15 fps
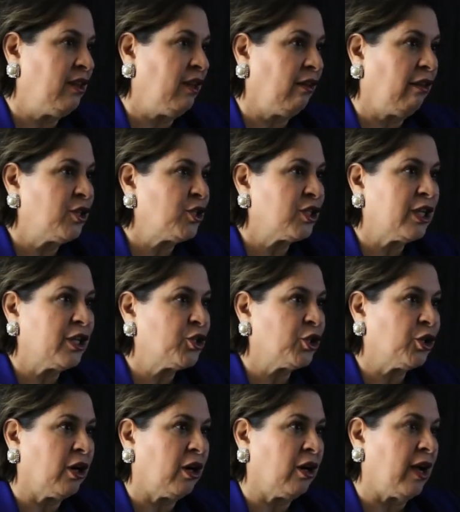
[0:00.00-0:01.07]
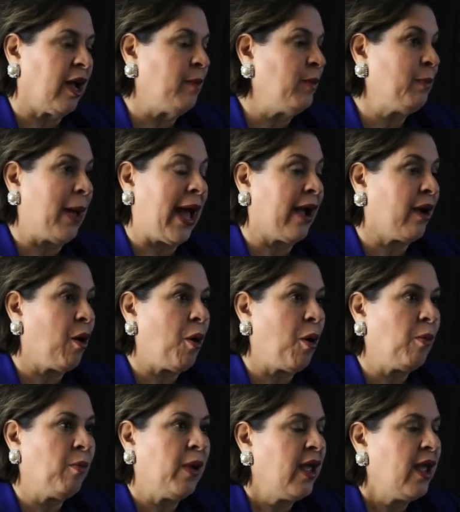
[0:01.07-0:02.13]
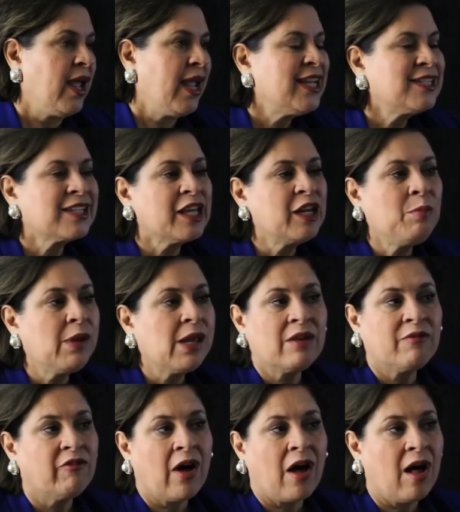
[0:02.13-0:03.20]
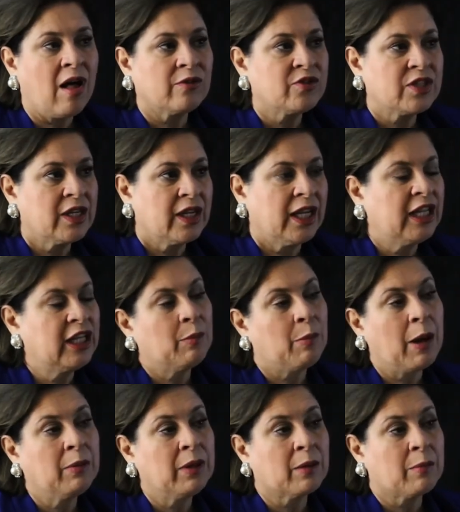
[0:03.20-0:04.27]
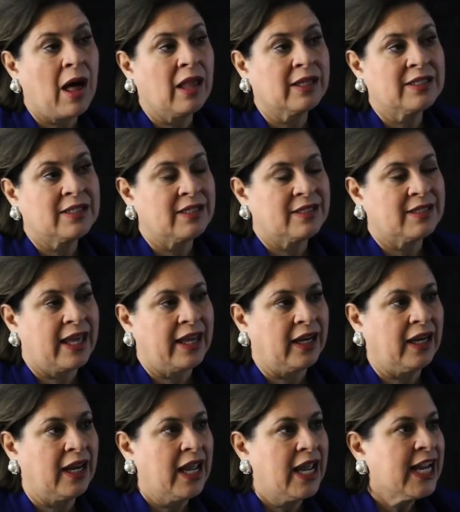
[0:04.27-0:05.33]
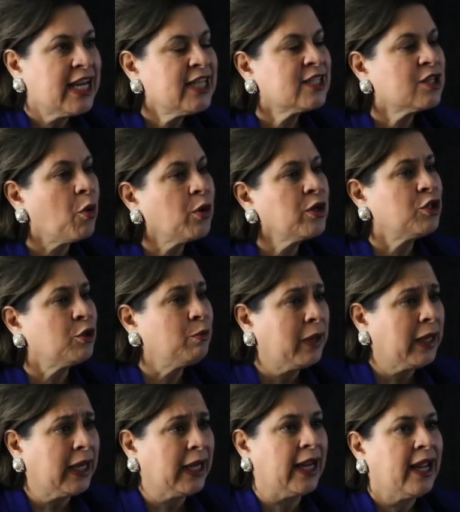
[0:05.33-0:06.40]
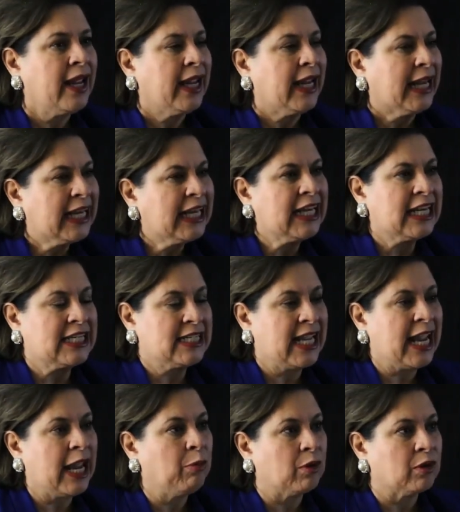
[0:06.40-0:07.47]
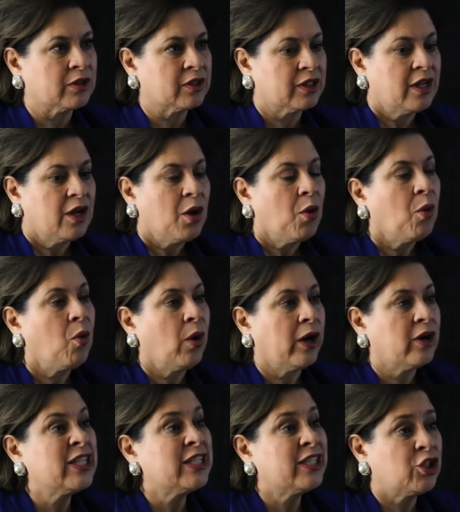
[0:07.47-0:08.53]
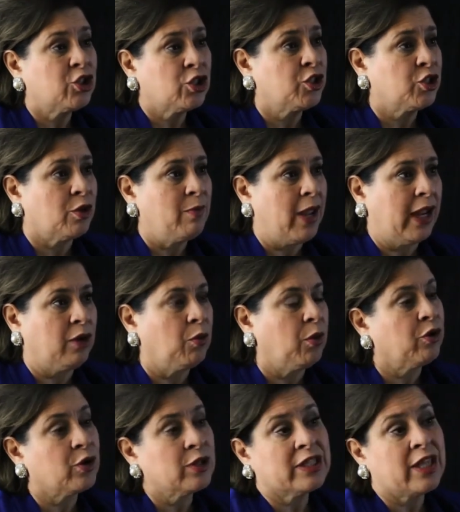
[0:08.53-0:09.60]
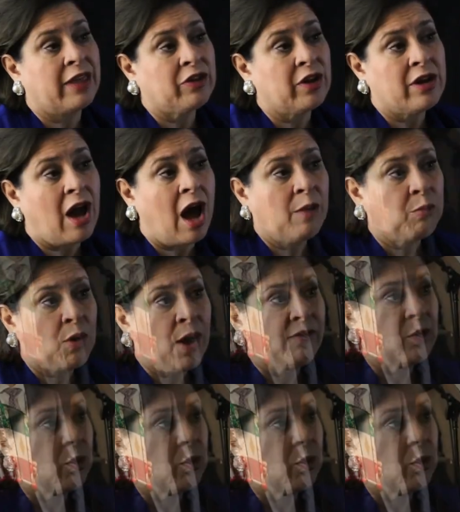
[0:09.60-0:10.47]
the legislature or coming back home, he's going to be involved in the public policy setting. He's going to be in the tables where decisions are made, whether it's at the not-profit